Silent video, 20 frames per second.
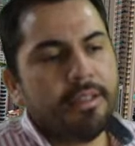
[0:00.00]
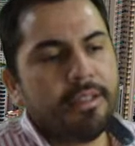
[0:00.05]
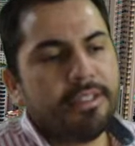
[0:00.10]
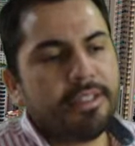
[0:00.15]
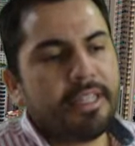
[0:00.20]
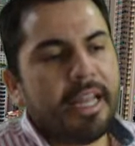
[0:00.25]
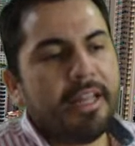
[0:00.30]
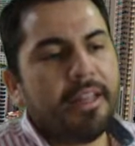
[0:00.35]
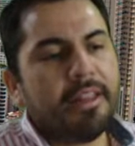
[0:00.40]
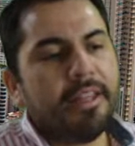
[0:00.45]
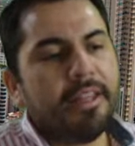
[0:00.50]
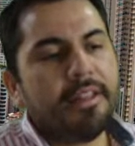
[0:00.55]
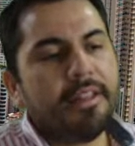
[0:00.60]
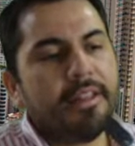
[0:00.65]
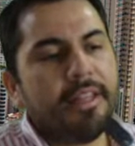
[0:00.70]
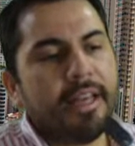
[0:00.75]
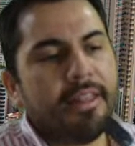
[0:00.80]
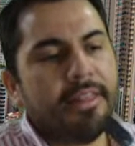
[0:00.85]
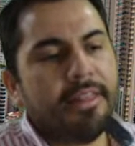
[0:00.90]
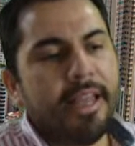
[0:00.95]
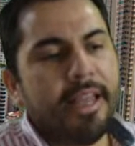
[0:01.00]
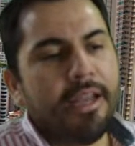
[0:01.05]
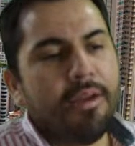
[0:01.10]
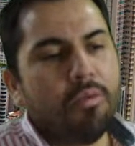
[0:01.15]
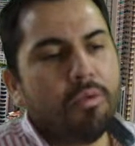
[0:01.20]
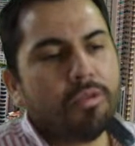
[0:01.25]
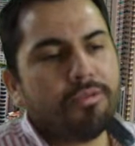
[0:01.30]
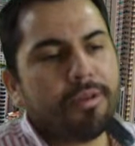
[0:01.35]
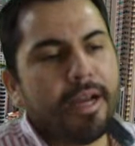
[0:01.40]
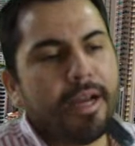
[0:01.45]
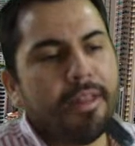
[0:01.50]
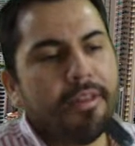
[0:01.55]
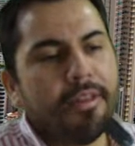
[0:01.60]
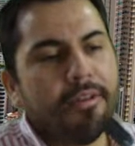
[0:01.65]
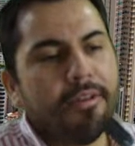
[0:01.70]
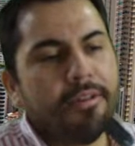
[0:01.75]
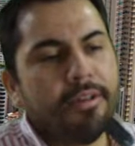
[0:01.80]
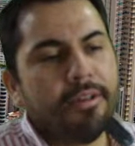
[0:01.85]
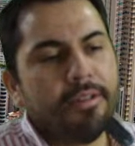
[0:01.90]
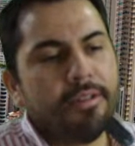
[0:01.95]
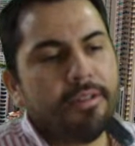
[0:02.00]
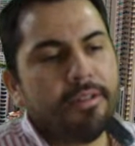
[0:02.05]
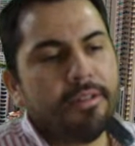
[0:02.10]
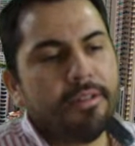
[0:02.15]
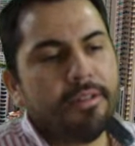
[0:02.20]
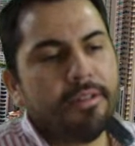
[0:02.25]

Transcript: stating that they would rather